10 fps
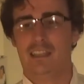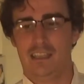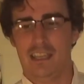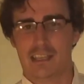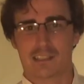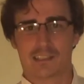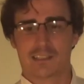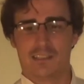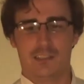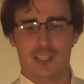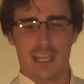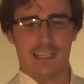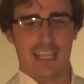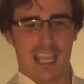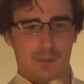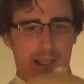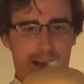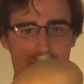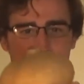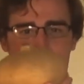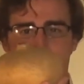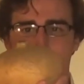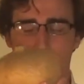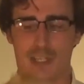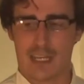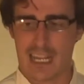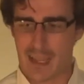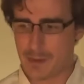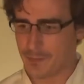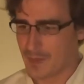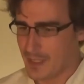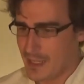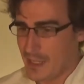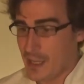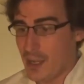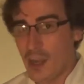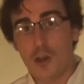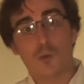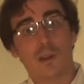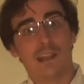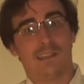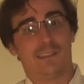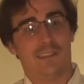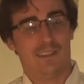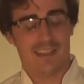Yes, the jicama, the humble jicama. Oh right,